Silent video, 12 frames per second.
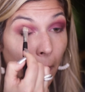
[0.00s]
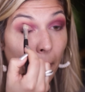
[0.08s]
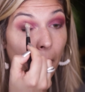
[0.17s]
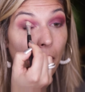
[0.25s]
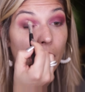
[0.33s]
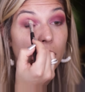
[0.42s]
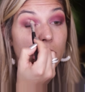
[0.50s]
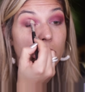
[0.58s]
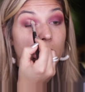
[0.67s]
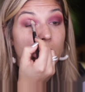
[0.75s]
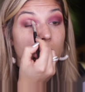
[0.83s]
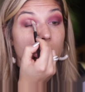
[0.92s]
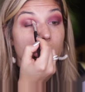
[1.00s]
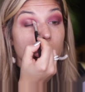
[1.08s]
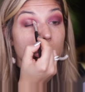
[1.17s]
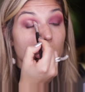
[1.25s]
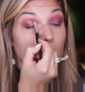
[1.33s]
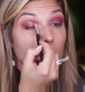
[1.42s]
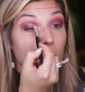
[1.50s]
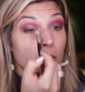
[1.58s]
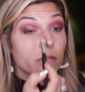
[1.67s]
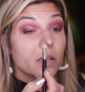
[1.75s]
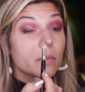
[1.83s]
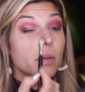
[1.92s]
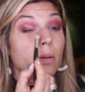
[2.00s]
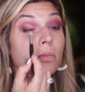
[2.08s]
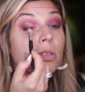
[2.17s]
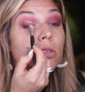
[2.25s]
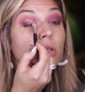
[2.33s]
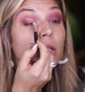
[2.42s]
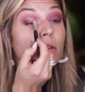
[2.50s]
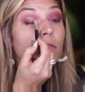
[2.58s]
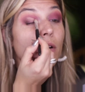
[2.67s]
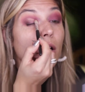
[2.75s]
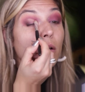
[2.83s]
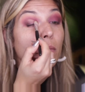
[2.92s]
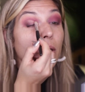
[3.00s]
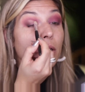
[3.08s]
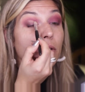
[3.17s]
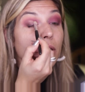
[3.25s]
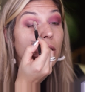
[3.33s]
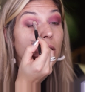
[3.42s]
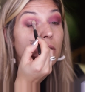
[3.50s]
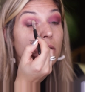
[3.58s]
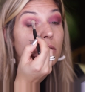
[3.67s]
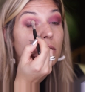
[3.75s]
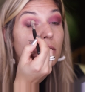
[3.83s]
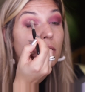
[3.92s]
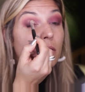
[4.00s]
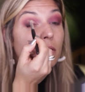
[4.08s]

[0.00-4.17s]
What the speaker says: It doesn't need to be super perfect, but I'm just trying to follow my crease.